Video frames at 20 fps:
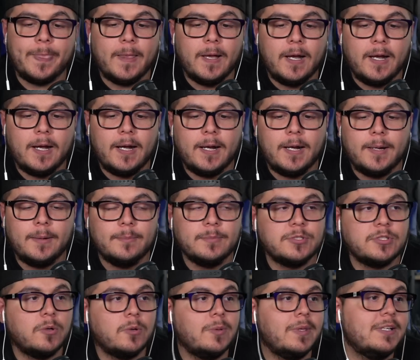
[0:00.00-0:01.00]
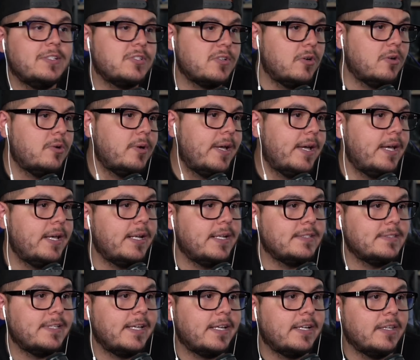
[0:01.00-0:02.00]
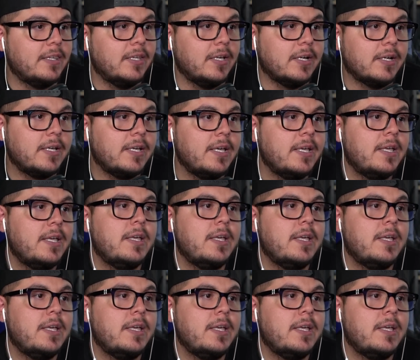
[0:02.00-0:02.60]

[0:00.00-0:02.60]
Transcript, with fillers: Um, so let's go ahead and take a look